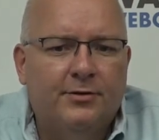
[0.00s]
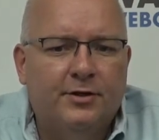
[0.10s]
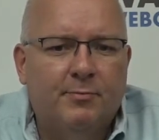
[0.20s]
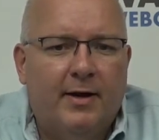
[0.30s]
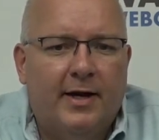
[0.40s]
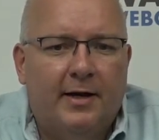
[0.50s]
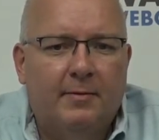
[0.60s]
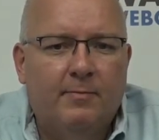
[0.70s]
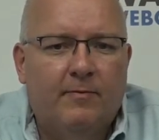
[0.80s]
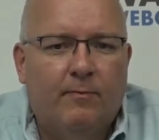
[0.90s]
to as many
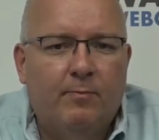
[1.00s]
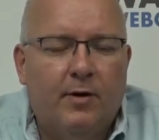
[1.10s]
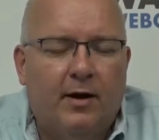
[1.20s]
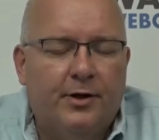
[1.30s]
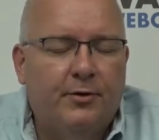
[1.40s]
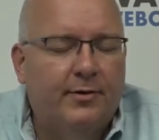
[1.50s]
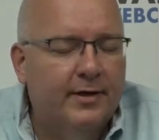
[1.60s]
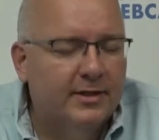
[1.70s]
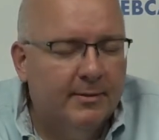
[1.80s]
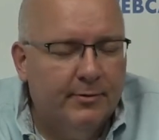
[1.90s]
uh, youth
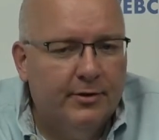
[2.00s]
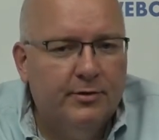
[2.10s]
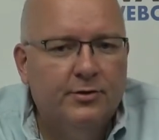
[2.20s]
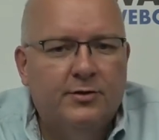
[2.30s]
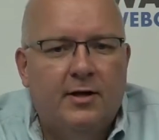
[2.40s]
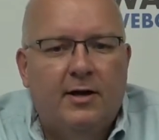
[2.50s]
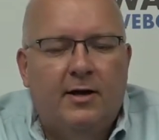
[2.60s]
exhibitors